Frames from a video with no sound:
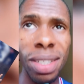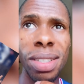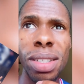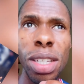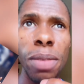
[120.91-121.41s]

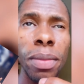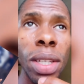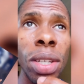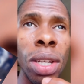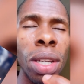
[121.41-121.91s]
his team
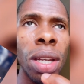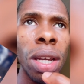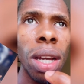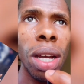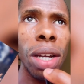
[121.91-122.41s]

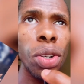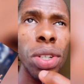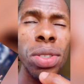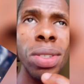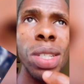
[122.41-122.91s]

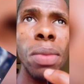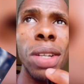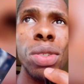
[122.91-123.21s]
going this match.